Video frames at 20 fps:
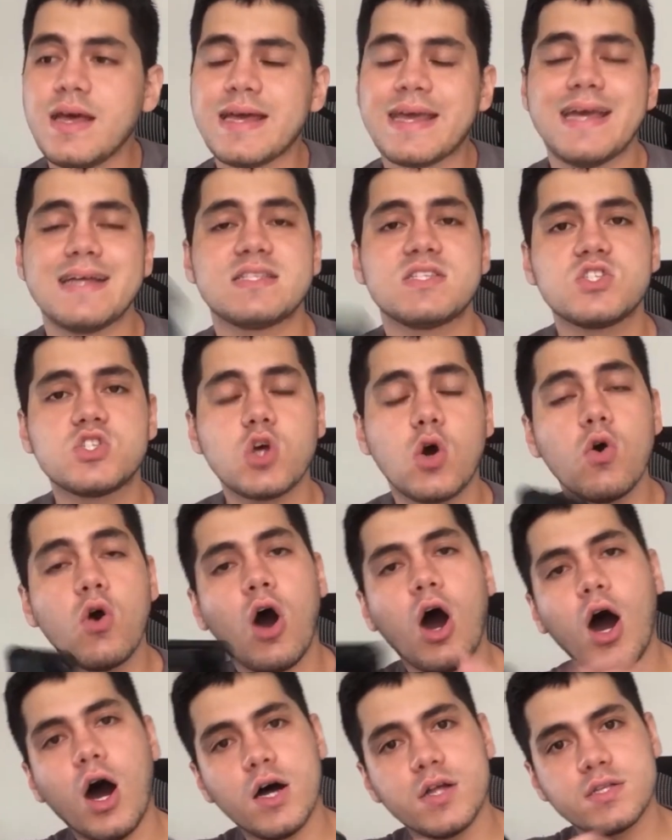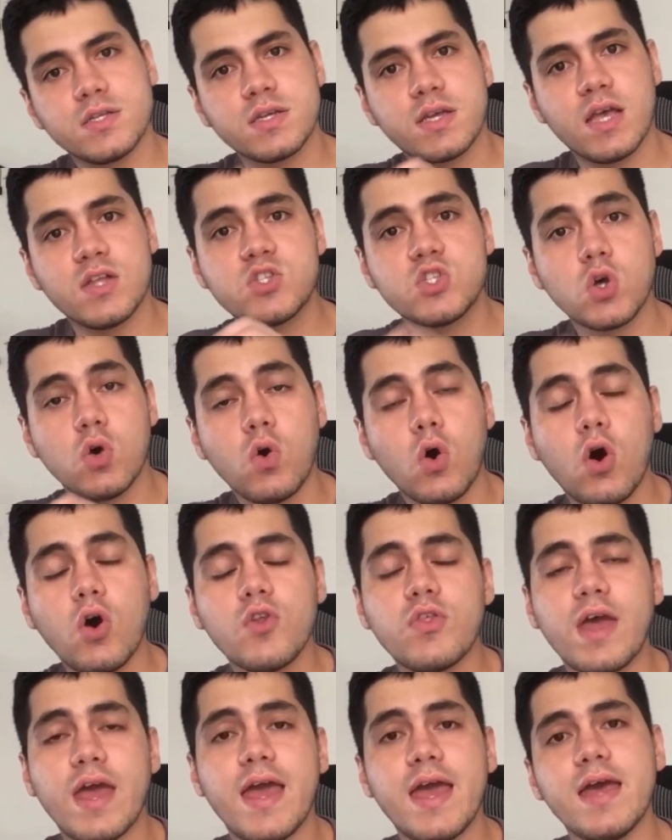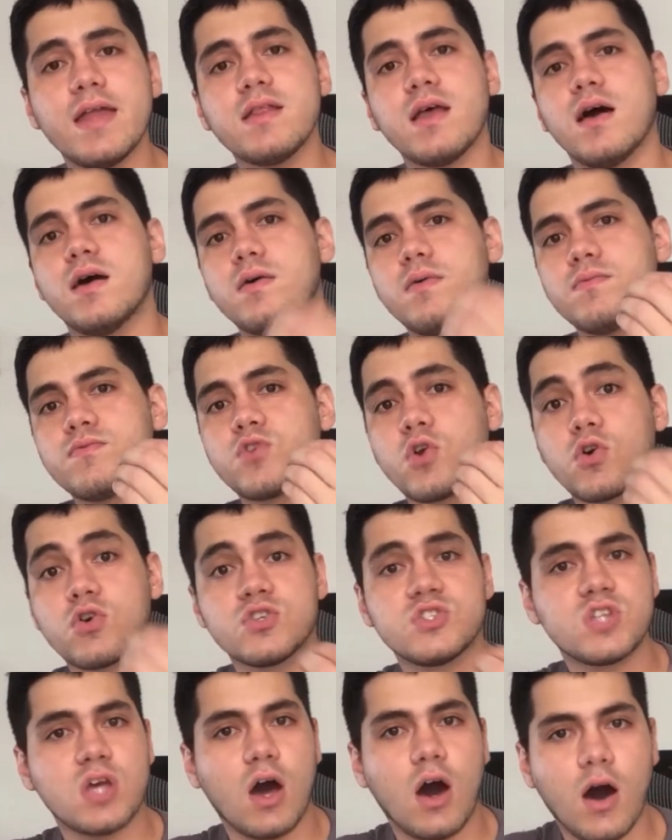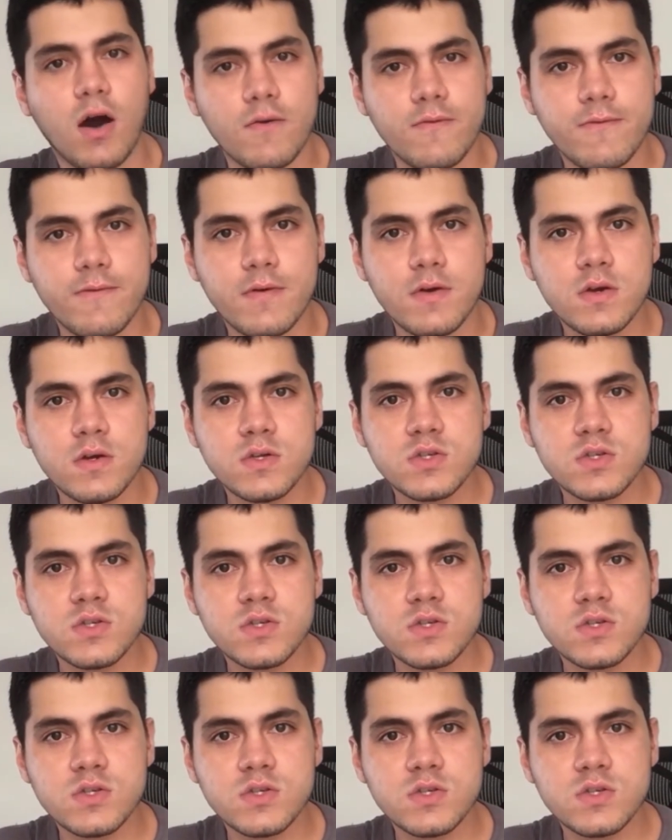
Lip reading: gets so hot and turns off.